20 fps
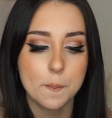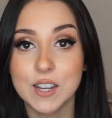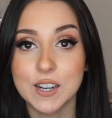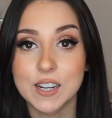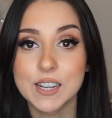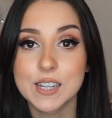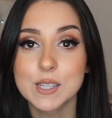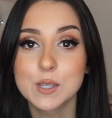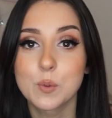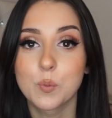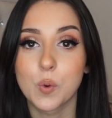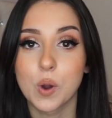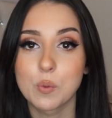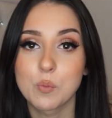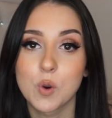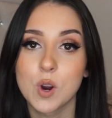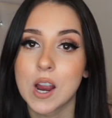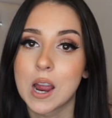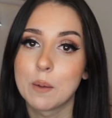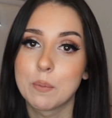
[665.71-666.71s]
There is one
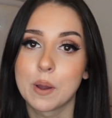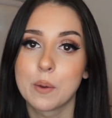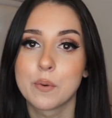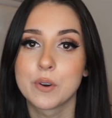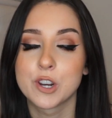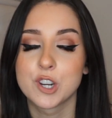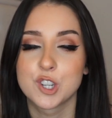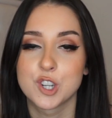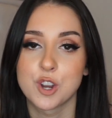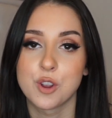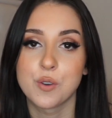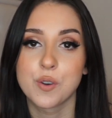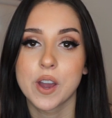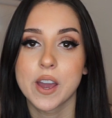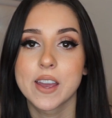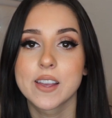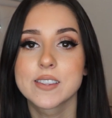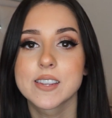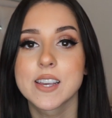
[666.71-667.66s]
more app I want to show you guys.